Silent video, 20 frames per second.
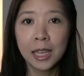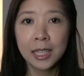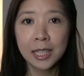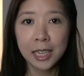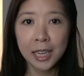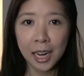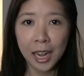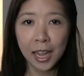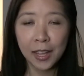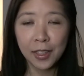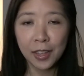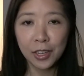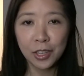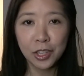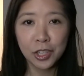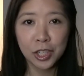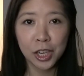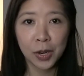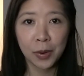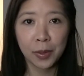Today I'd like
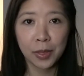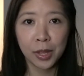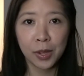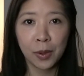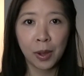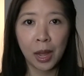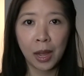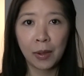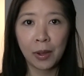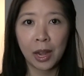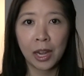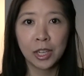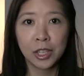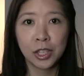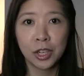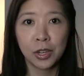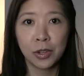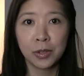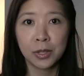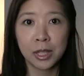to share with you how I
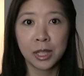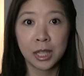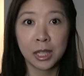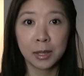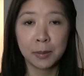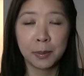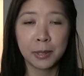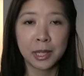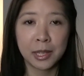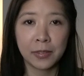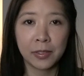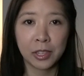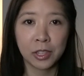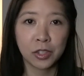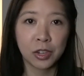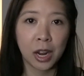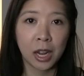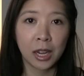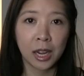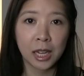chose the specific
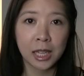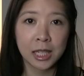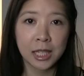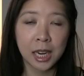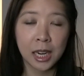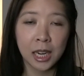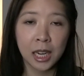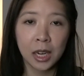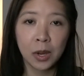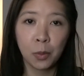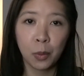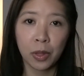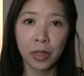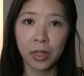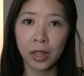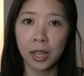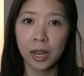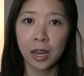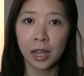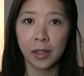track I studied
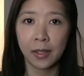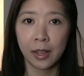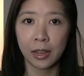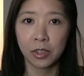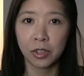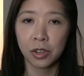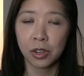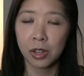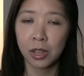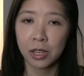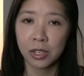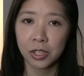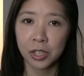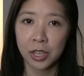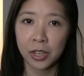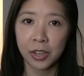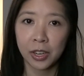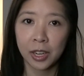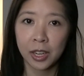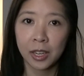within electrical
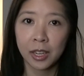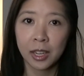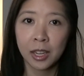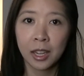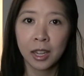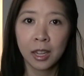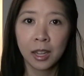engineering.